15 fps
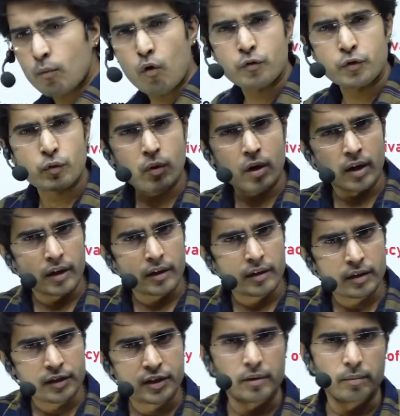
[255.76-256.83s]
move to
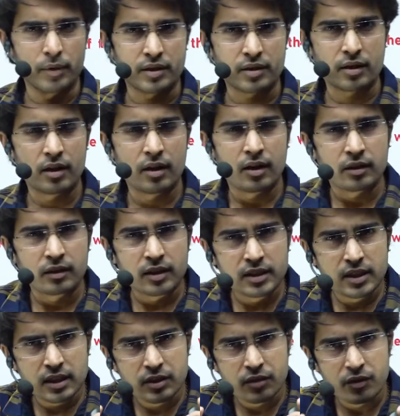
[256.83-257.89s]
another judgment.
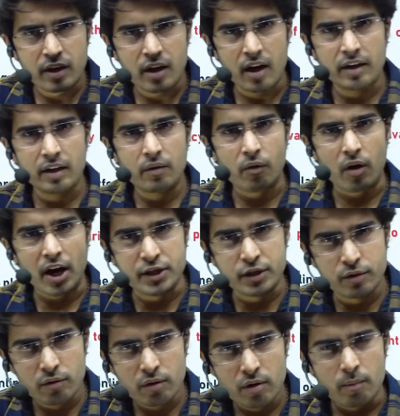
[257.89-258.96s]
This is regarding right
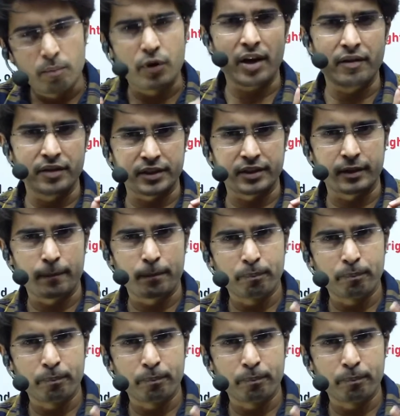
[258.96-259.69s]
to privacy.